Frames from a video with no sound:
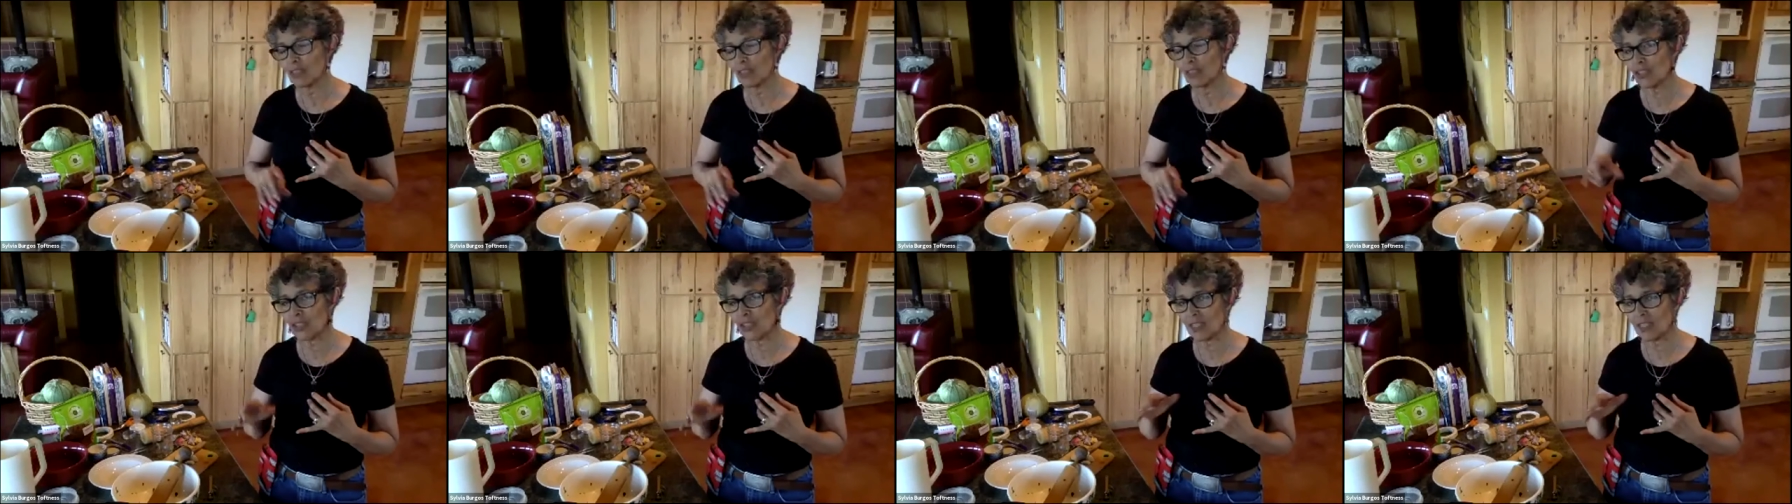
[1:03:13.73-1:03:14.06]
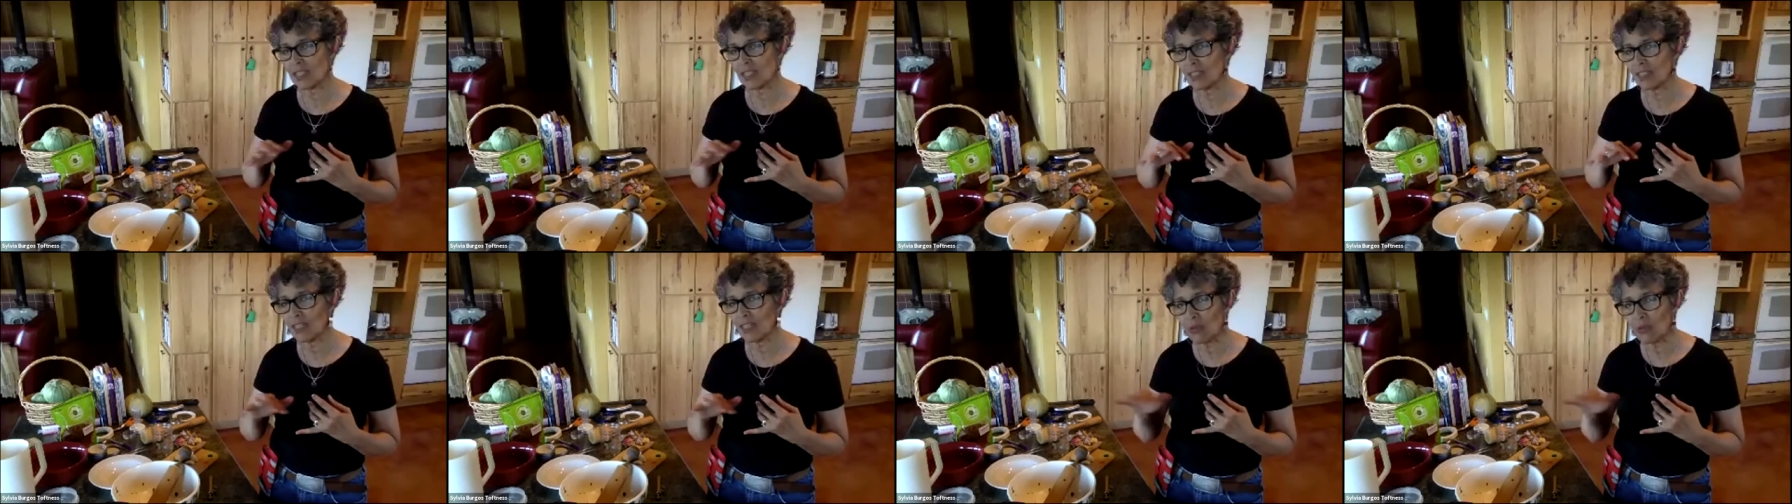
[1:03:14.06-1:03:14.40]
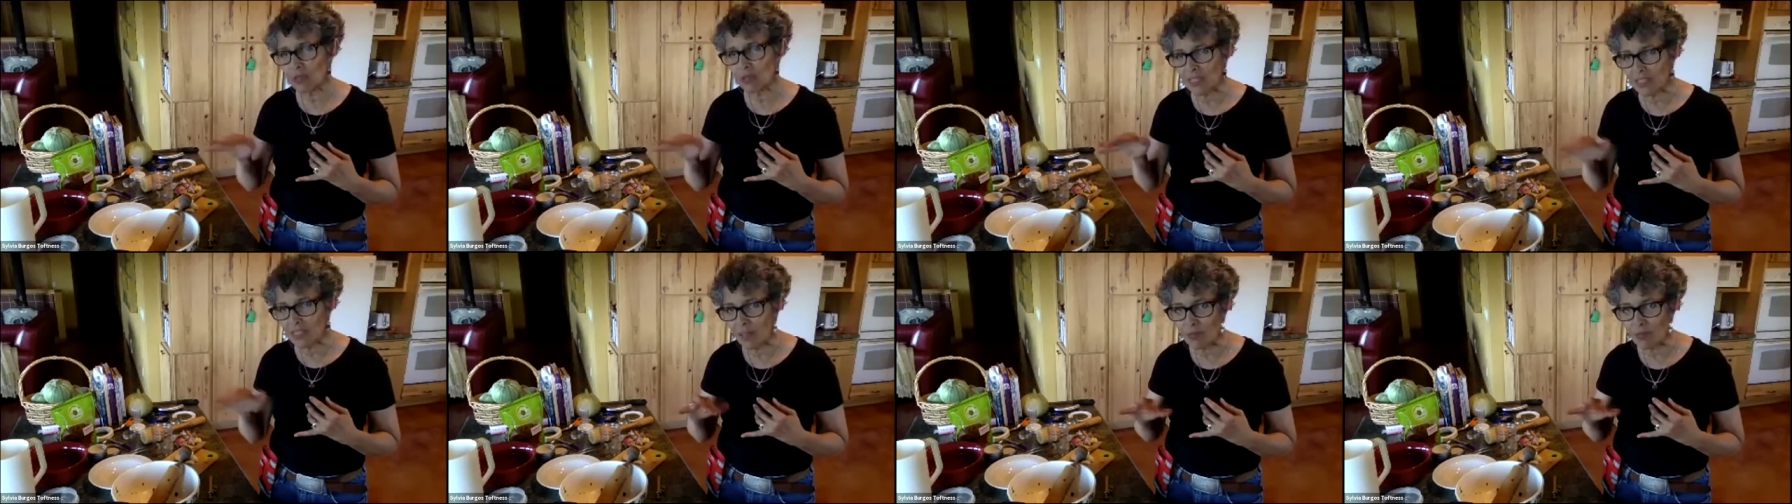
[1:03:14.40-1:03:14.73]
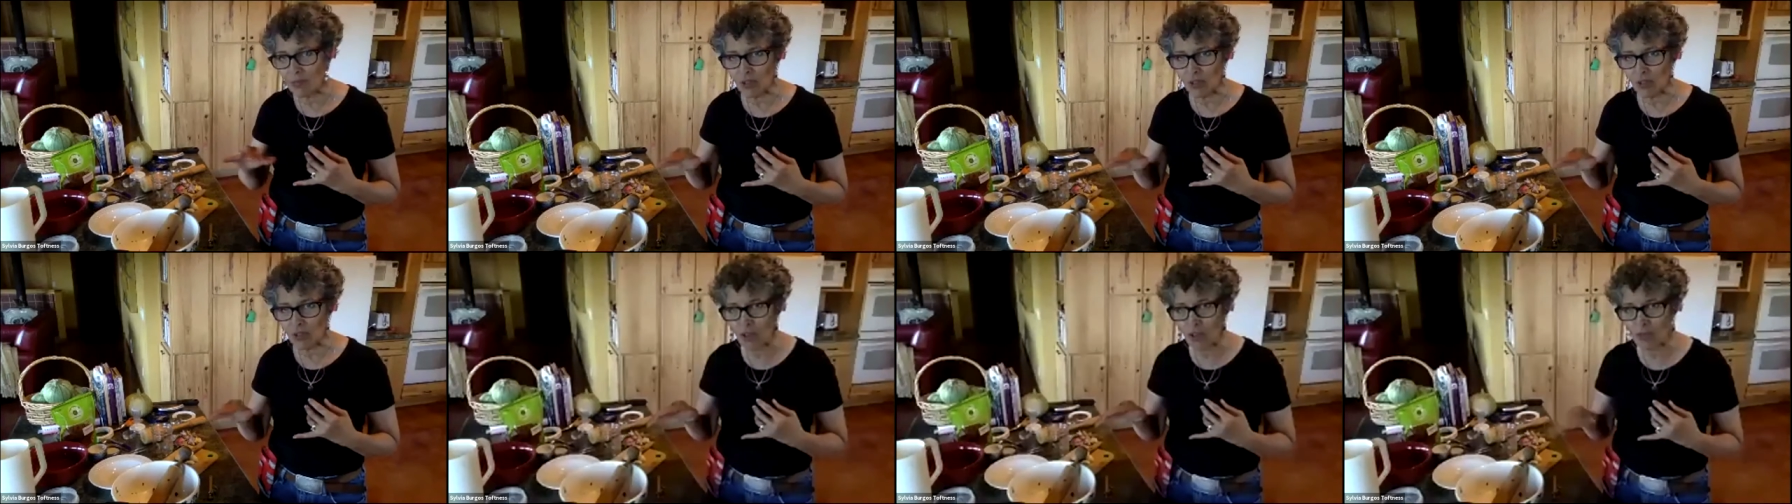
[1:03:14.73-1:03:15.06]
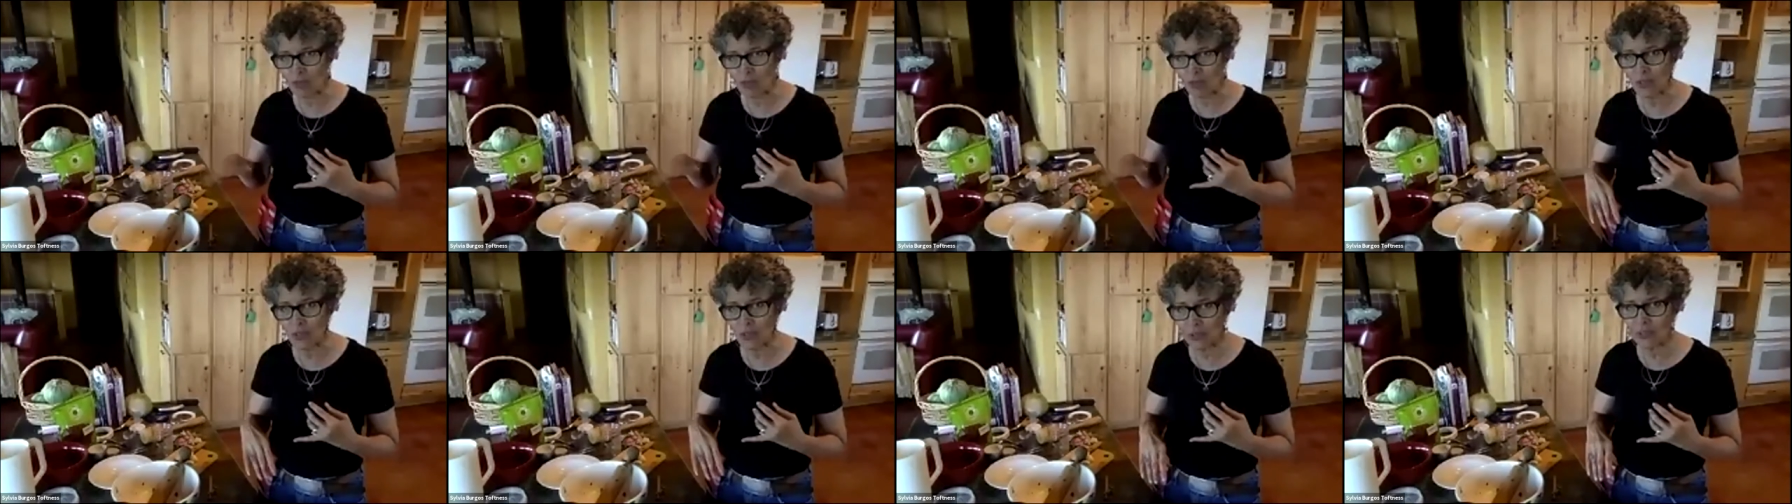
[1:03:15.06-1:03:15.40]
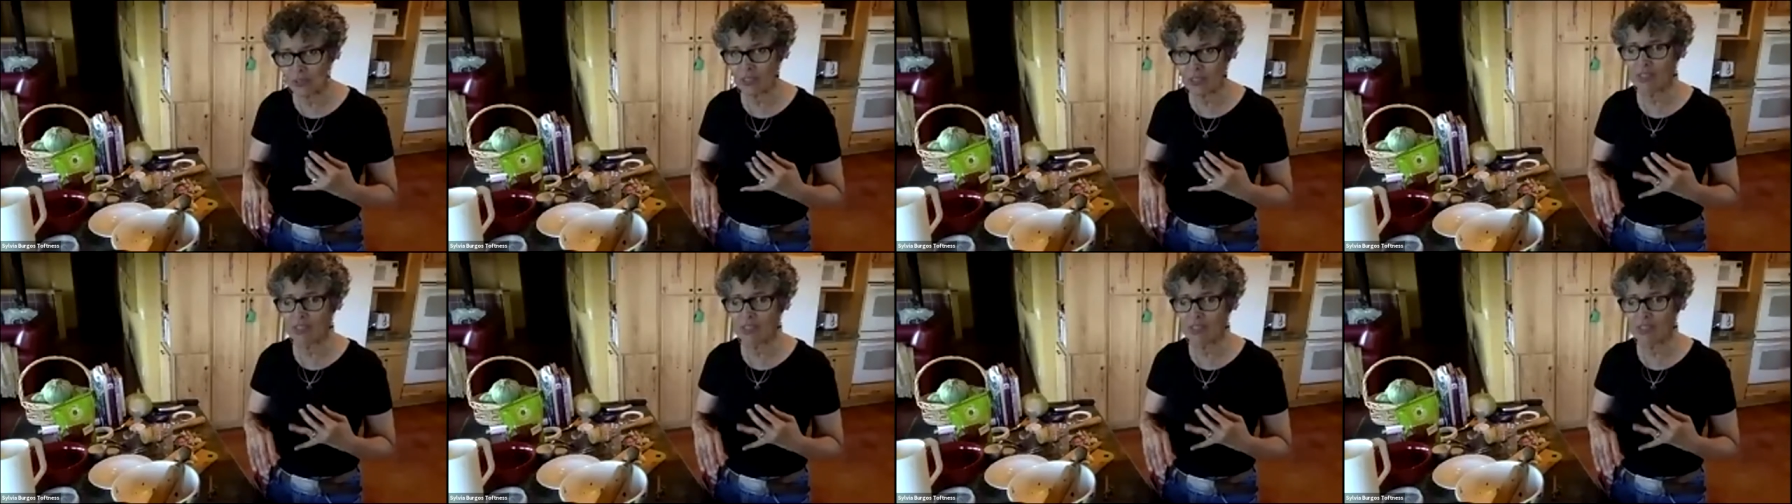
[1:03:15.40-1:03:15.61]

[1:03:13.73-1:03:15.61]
is the liquid that comes off of yogurt.